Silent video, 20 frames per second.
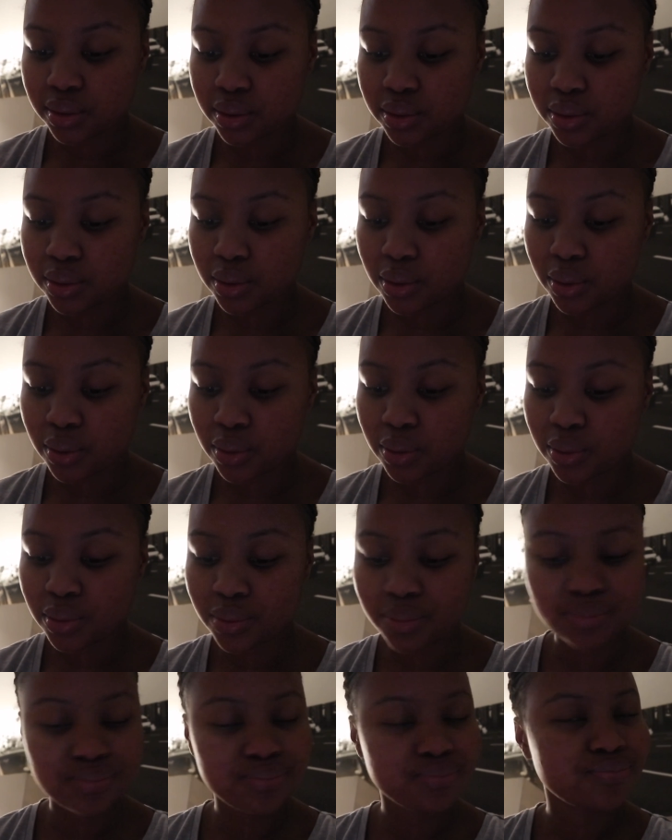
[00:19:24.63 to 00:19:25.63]
So
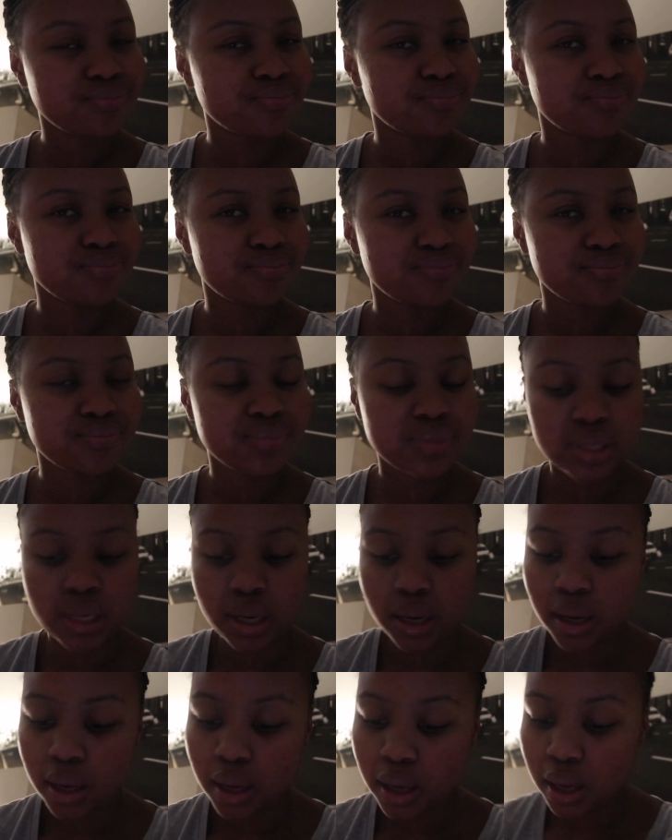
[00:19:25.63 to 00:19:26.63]

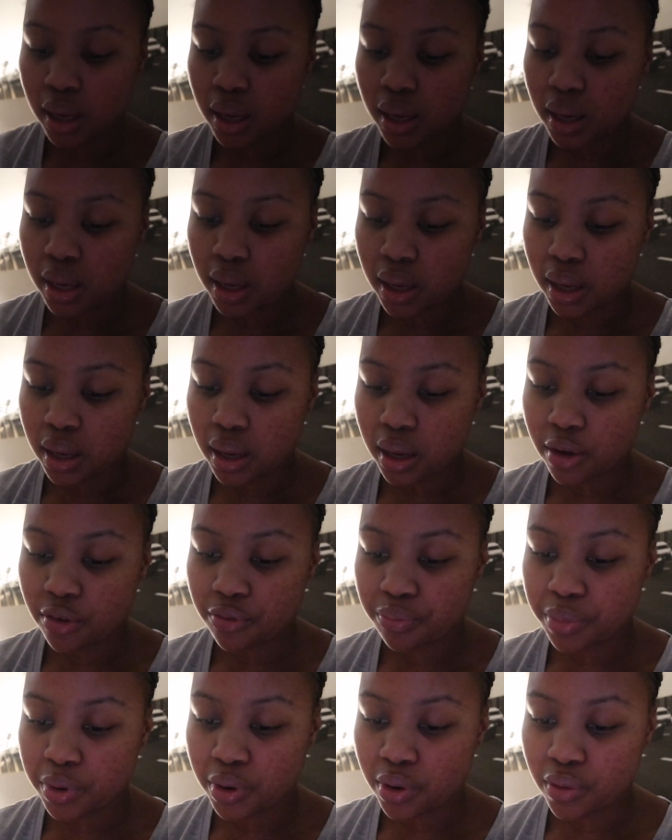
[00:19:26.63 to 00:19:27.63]
yeah, I've
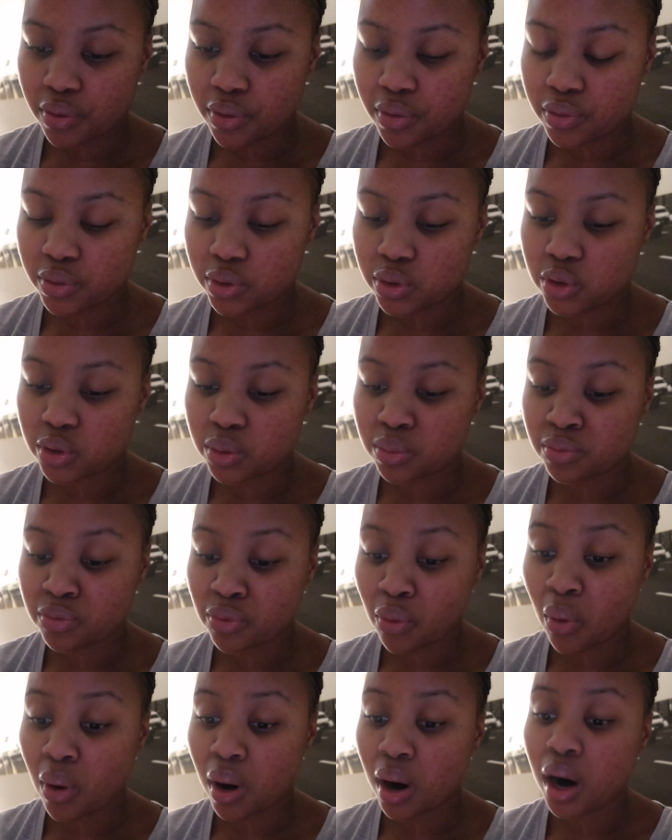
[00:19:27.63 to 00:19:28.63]
been off of YouTube
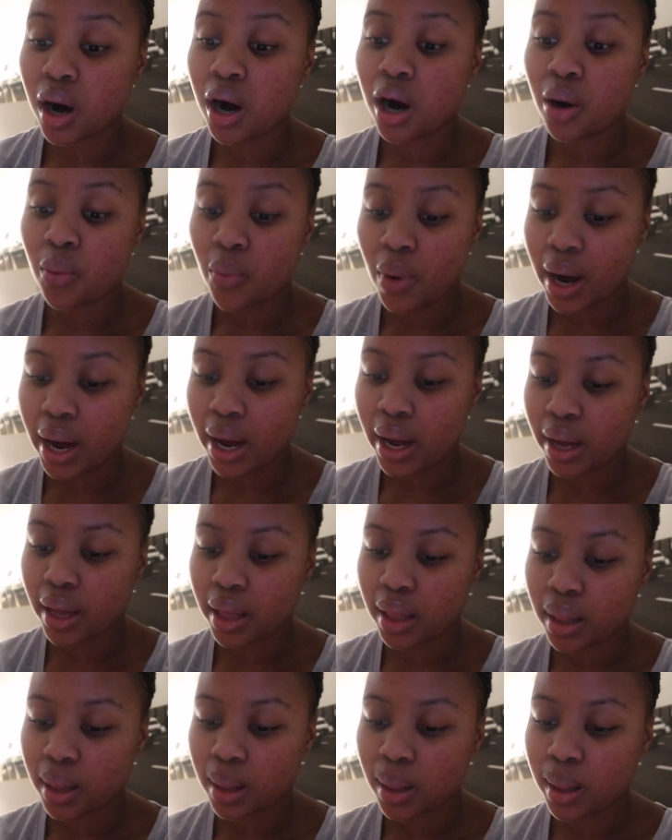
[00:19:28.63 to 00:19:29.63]
for a
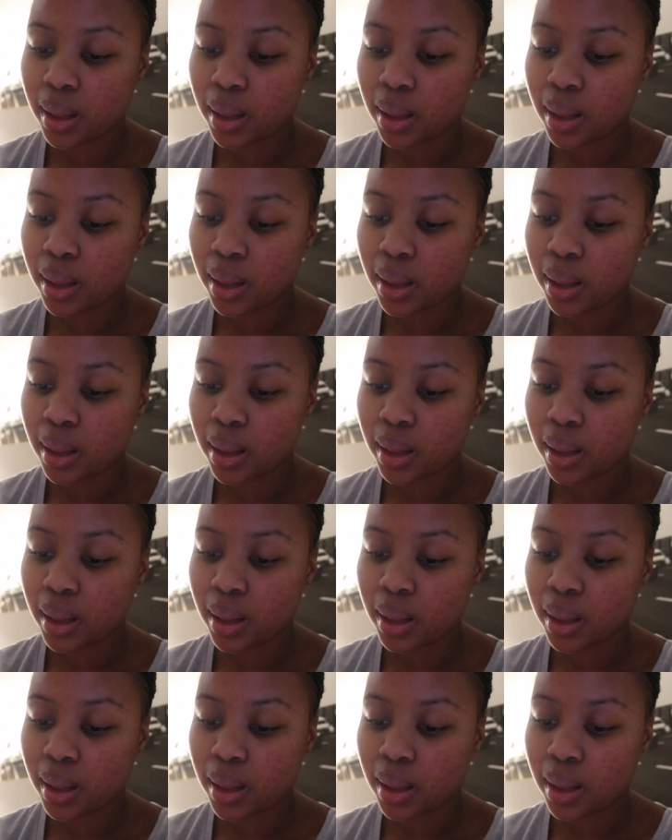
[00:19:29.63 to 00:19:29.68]
while.